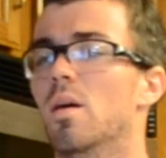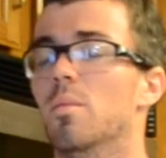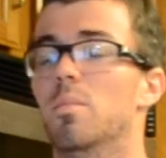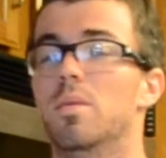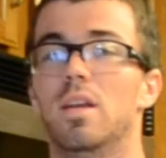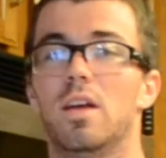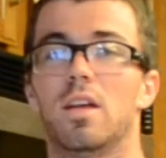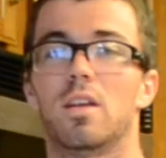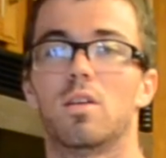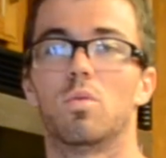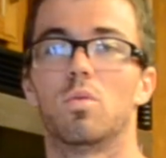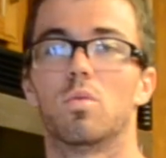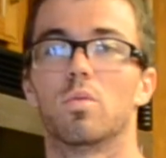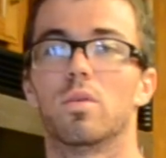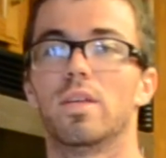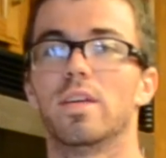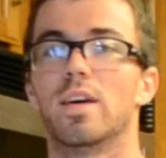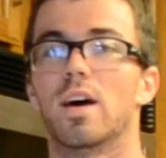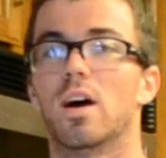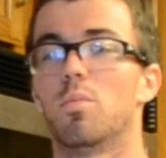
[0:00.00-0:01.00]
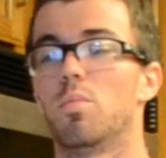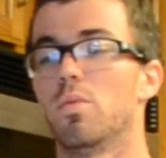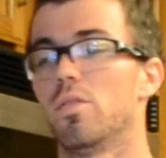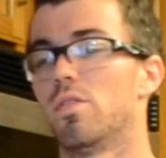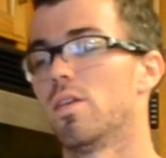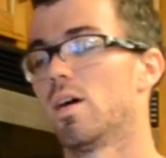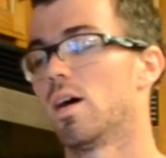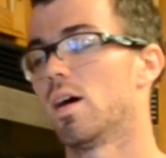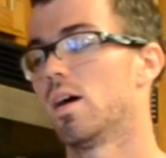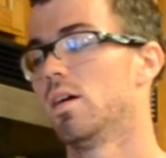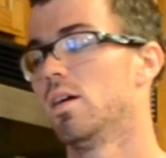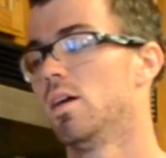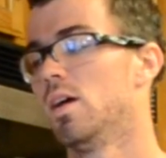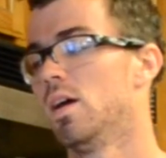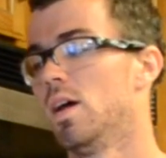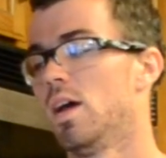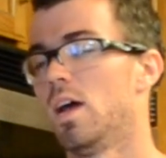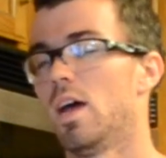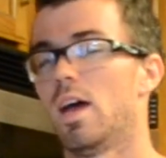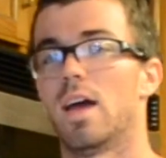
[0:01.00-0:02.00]
Banana will really help with that.
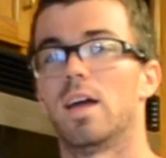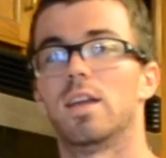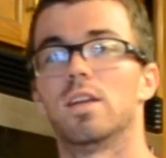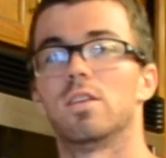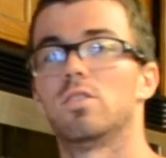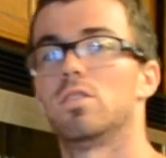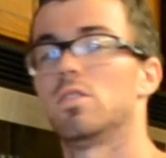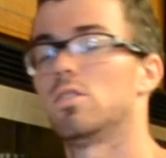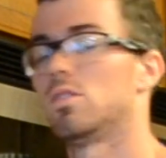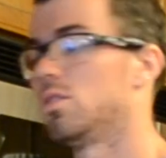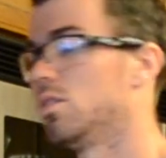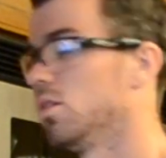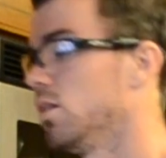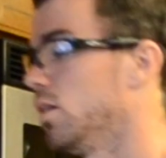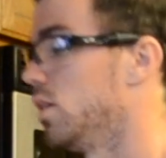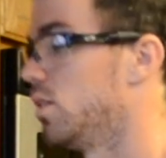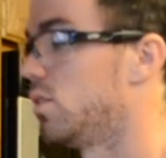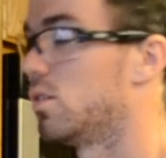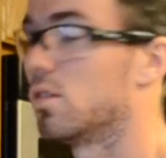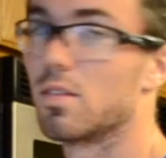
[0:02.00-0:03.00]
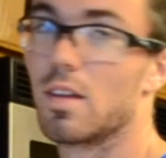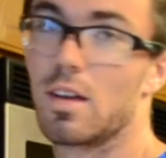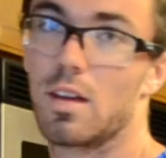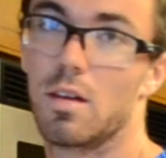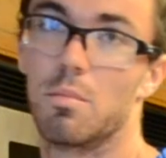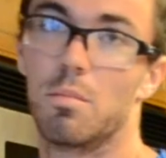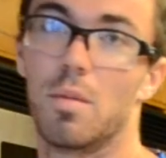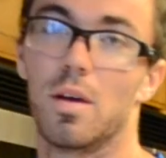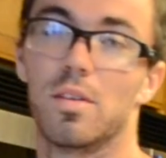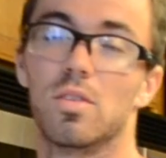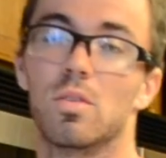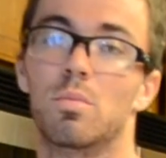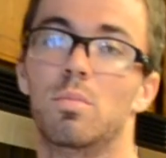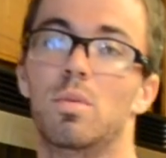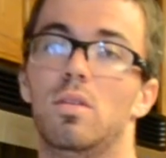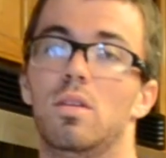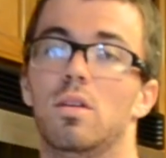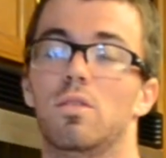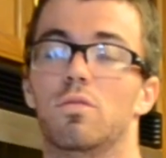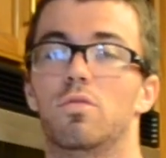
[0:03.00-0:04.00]
And it's just good. It's just like a muscle
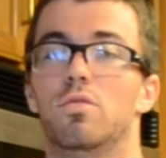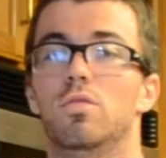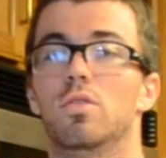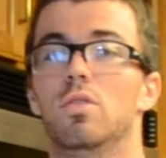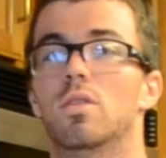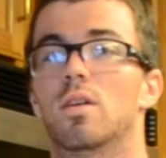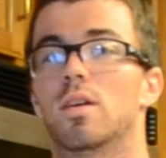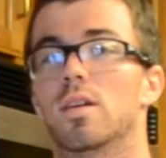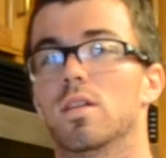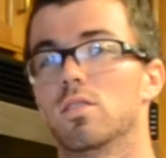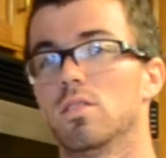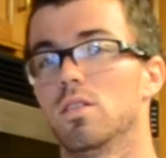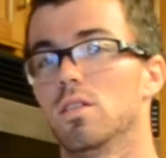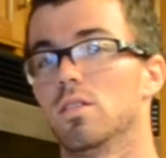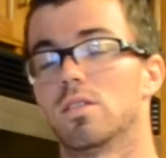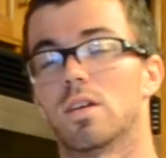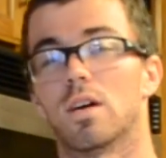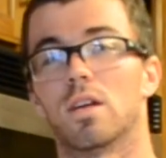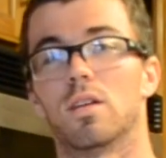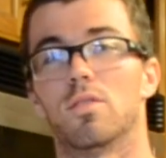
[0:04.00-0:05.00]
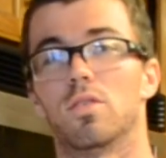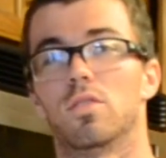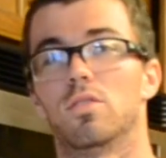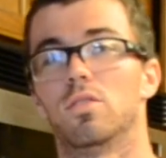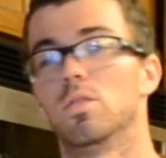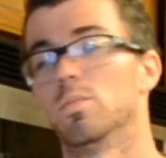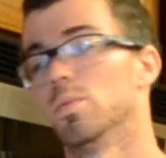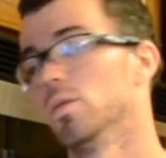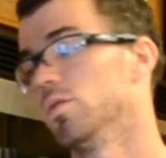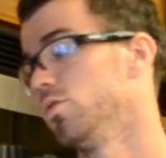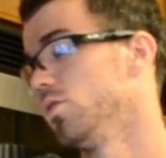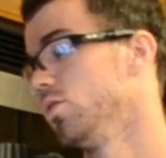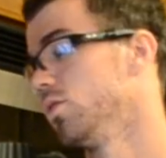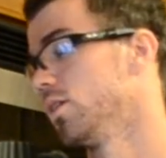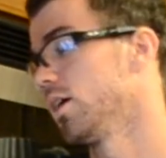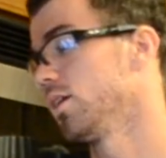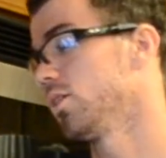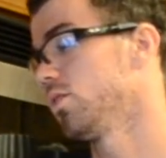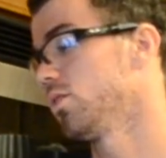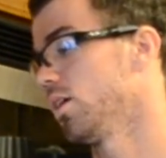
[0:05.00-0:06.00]
building food, honestly. It's kind of a superfood,
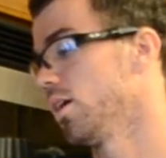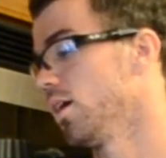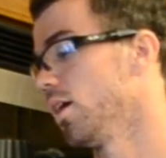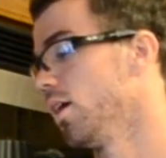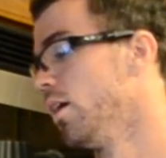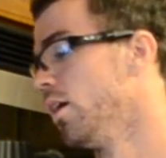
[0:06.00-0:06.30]
I'd say.